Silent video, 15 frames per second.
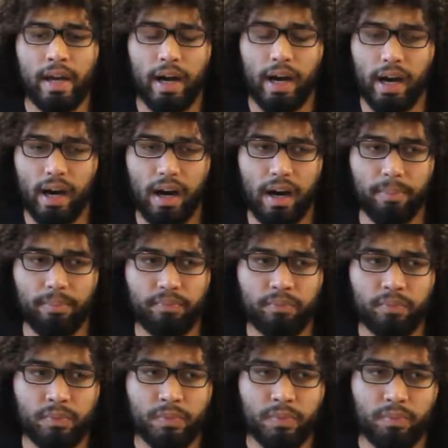
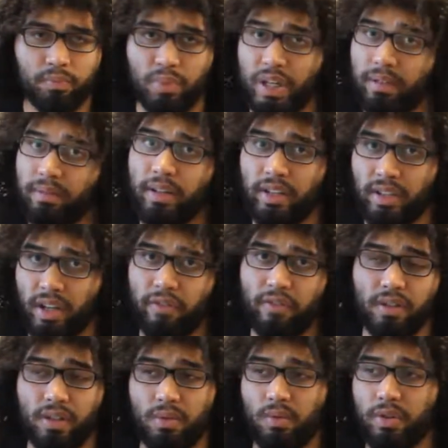But it's
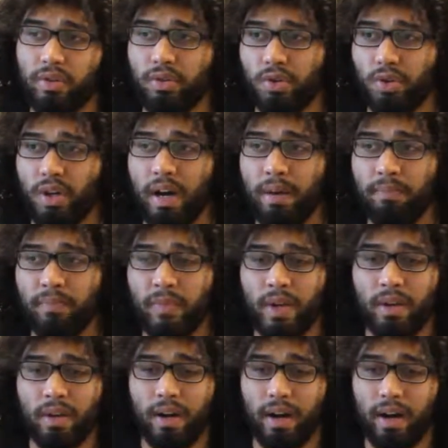definitely worth a shot.
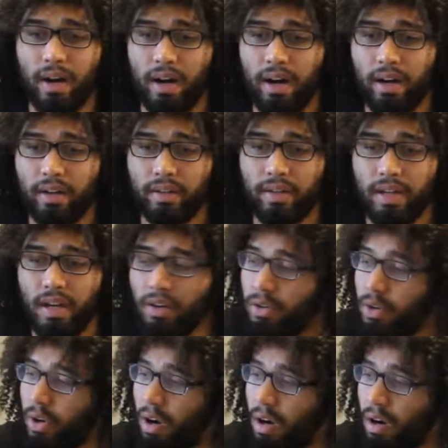The
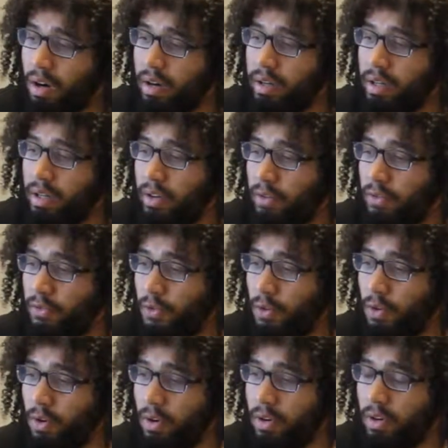undercard
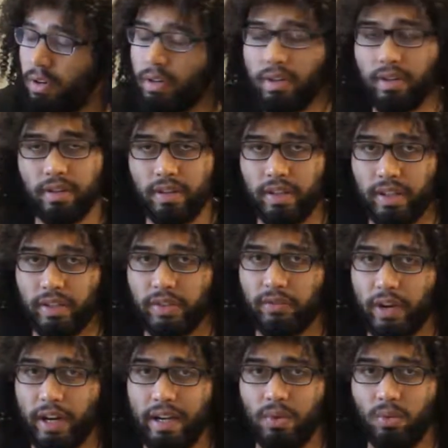for this
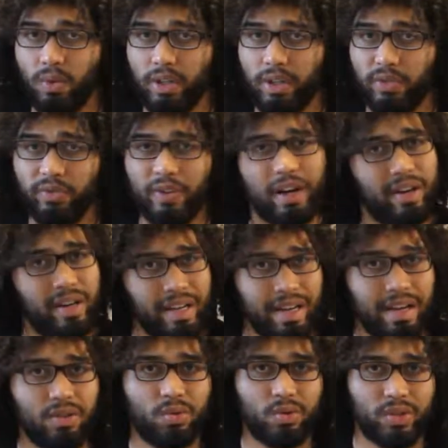fight was very
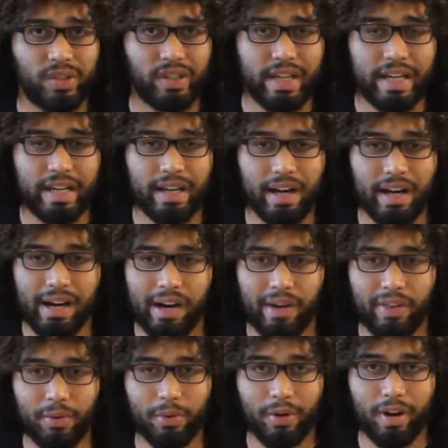interesting.
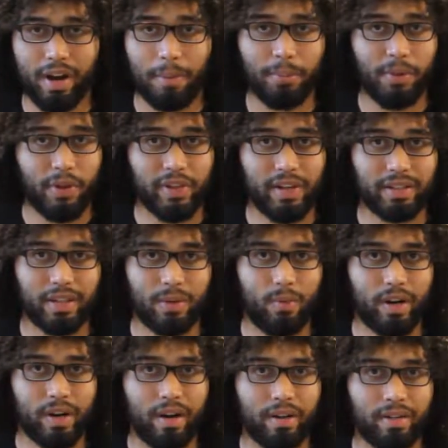There were a couple of things that
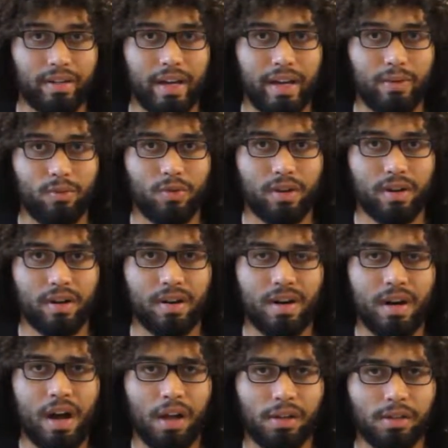went on that were
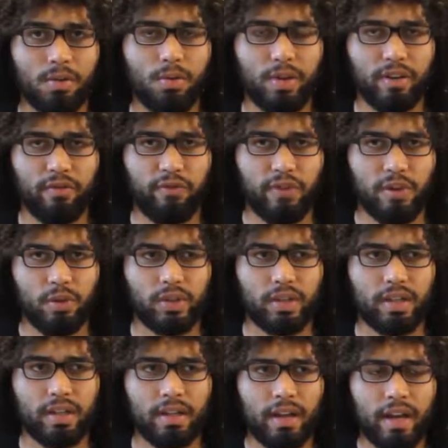a little
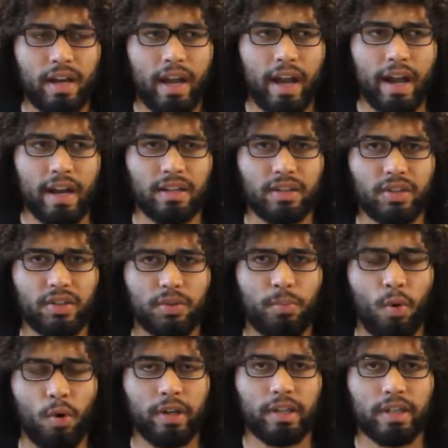confusing and
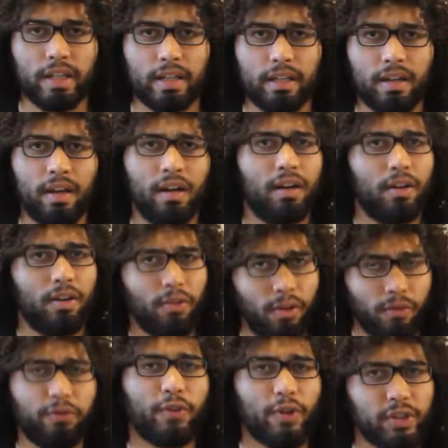disappointing.
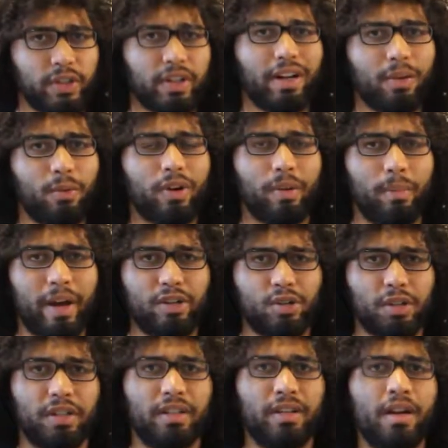First thing I want to
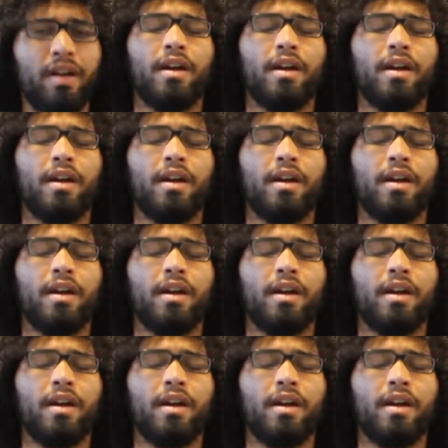mention,